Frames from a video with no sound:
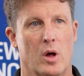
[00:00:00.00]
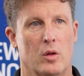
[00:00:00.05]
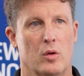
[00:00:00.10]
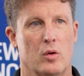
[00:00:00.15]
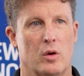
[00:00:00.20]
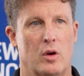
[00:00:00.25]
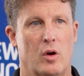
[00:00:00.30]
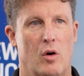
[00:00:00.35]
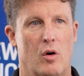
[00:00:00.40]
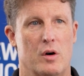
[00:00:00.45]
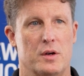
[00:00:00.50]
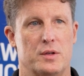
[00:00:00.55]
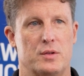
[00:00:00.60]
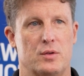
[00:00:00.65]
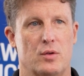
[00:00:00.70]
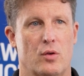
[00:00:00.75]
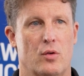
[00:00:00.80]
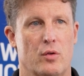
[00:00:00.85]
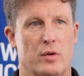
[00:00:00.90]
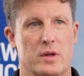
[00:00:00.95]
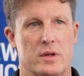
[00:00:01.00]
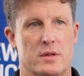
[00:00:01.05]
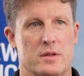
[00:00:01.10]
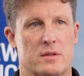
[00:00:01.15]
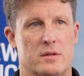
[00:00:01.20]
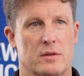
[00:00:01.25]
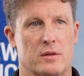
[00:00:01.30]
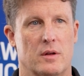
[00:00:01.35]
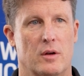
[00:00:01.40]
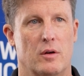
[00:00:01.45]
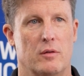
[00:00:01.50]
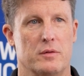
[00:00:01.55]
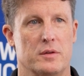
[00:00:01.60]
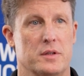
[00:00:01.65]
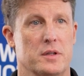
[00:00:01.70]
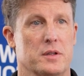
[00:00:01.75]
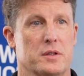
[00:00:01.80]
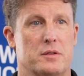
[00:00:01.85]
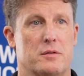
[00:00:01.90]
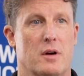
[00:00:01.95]
well, look, iStore is
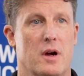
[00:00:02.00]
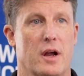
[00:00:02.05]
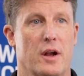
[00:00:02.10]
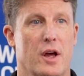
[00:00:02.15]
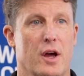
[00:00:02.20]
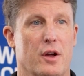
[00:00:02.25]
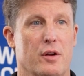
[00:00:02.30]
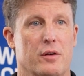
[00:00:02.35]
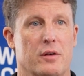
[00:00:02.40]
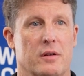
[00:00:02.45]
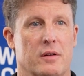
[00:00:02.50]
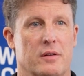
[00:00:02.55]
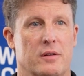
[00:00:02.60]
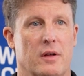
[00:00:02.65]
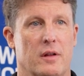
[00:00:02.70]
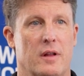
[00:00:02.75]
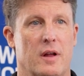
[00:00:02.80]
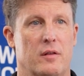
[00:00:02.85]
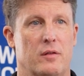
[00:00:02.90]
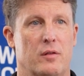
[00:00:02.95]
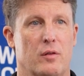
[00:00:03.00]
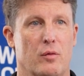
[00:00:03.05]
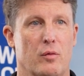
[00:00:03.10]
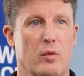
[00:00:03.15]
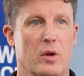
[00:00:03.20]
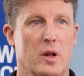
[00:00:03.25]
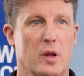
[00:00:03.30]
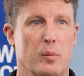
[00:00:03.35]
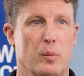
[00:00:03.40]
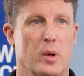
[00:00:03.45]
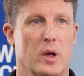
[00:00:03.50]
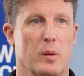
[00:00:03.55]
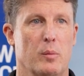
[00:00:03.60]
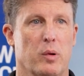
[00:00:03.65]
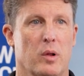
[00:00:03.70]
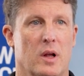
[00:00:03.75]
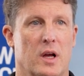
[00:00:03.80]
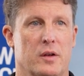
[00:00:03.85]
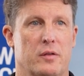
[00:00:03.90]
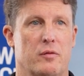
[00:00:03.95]
obviously Australian owned. So that's the really big
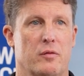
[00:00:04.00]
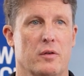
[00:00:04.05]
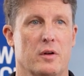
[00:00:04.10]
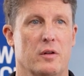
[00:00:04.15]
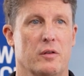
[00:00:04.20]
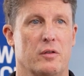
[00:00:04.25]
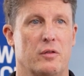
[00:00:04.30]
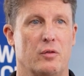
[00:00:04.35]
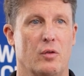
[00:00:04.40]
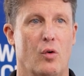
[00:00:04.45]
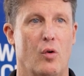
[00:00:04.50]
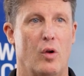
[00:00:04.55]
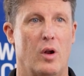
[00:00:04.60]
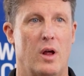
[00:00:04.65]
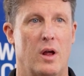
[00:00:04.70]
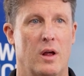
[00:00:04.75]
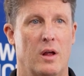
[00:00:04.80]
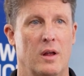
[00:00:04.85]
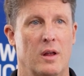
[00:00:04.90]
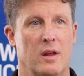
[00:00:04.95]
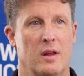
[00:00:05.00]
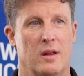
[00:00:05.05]
plus for an installer.